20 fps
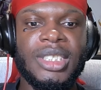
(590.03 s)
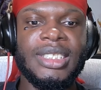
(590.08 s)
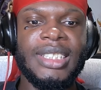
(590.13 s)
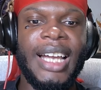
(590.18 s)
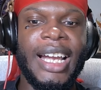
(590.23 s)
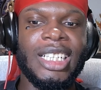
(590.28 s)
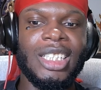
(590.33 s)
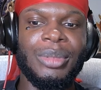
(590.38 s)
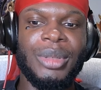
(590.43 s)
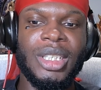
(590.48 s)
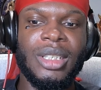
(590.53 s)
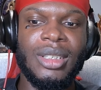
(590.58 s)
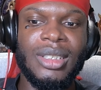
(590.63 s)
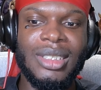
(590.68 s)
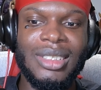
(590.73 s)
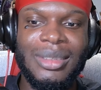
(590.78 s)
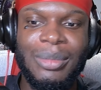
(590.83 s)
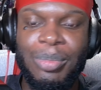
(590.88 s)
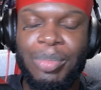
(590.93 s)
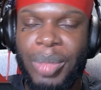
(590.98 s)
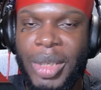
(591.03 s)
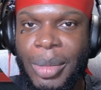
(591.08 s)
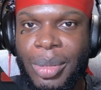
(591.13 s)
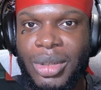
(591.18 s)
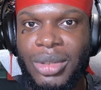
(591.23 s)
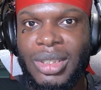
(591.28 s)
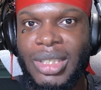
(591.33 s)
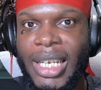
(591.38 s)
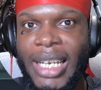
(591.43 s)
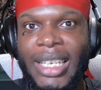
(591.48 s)
is nice because
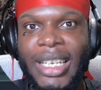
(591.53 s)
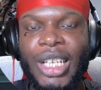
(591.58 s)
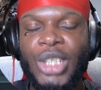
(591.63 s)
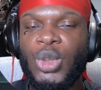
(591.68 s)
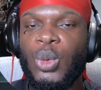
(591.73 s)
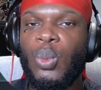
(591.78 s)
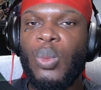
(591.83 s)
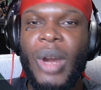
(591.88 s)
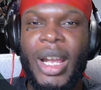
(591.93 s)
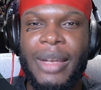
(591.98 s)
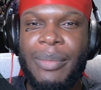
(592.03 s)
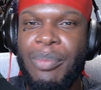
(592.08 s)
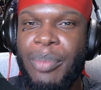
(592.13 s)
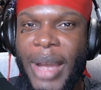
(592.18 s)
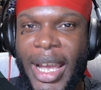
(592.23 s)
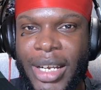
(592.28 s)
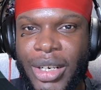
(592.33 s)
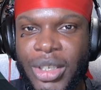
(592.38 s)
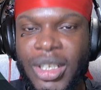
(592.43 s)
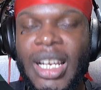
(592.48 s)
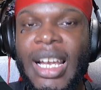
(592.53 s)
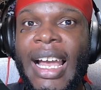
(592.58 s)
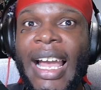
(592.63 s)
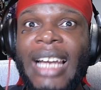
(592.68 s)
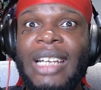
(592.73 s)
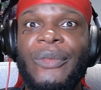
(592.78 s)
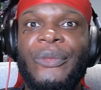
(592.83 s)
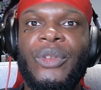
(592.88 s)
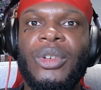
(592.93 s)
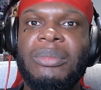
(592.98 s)
people are saying it's way better.
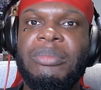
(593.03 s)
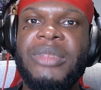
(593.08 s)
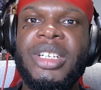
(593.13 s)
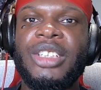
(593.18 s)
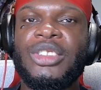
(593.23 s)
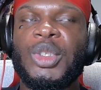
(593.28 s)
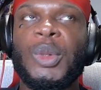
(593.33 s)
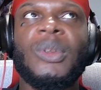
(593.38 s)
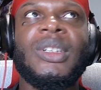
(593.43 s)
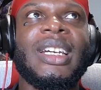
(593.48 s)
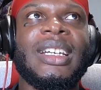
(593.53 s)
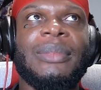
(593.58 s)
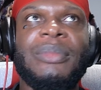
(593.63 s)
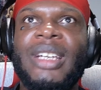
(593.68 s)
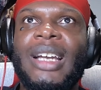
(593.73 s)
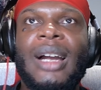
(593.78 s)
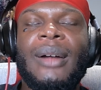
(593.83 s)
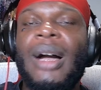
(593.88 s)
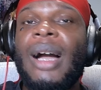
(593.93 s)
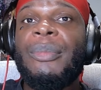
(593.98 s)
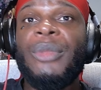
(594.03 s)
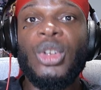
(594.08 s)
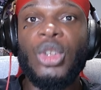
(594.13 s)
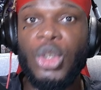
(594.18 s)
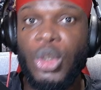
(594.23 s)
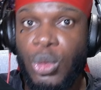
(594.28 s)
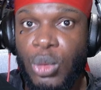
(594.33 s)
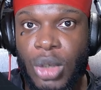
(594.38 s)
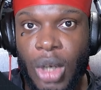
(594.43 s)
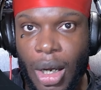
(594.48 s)
And for me, someone like me, I'm a
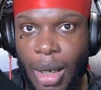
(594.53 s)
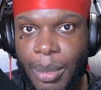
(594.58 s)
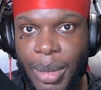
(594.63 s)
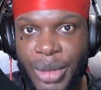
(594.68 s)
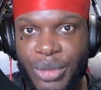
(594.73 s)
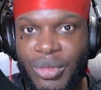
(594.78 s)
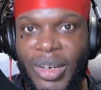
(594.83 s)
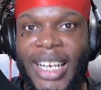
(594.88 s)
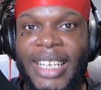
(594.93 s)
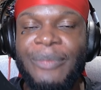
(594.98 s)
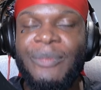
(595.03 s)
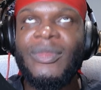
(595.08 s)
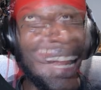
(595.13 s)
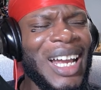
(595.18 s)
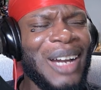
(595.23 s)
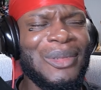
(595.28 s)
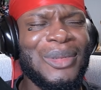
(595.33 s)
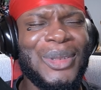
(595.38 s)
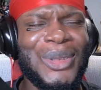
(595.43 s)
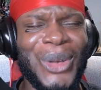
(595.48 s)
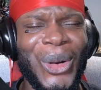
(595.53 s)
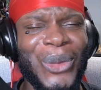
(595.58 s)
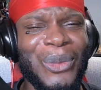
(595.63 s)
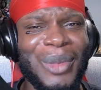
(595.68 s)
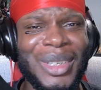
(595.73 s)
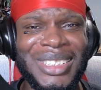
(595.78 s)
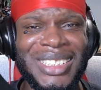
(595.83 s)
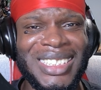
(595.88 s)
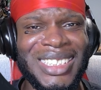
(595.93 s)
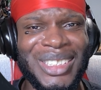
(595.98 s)
loot goblin, right? I have so
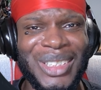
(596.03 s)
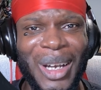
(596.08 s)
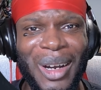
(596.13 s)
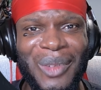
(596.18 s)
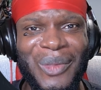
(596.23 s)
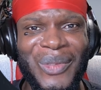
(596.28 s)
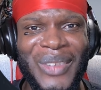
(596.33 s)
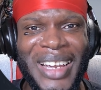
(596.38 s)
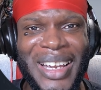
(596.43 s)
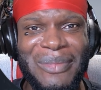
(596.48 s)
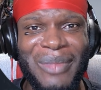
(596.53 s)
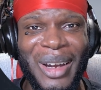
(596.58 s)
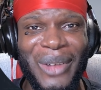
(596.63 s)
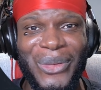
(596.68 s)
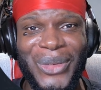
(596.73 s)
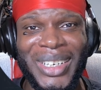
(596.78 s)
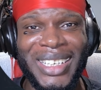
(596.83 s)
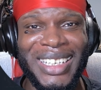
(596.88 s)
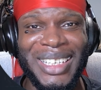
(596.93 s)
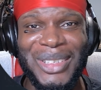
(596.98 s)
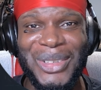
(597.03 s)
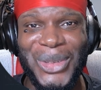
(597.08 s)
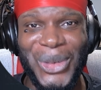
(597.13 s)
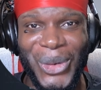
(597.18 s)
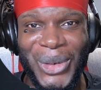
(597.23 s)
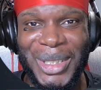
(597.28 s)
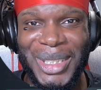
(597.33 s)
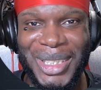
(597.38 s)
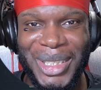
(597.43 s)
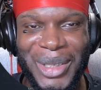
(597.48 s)
much stuff in my freaking
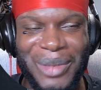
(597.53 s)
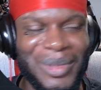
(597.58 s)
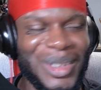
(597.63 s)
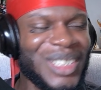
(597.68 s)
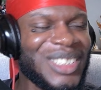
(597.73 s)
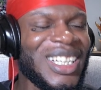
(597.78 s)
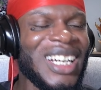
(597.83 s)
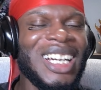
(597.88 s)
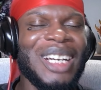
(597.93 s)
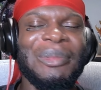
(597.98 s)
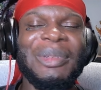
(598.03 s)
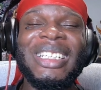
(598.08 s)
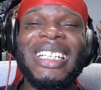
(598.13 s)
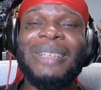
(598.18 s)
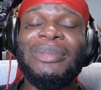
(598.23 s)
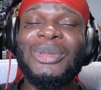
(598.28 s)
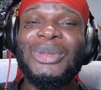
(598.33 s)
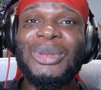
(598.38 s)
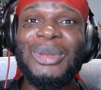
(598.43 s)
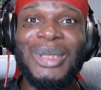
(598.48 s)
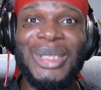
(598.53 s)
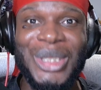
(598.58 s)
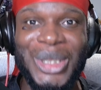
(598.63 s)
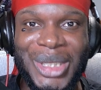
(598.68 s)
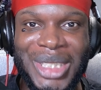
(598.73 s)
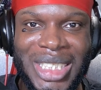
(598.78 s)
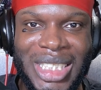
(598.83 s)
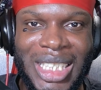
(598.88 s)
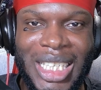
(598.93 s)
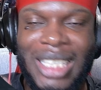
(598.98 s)
storage terminal. Being able to
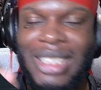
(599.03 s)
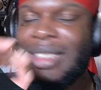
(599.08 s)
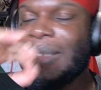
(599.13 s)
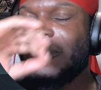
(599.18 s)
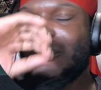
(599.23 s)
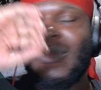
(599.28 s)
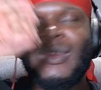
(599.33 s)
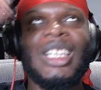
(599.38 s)
search things,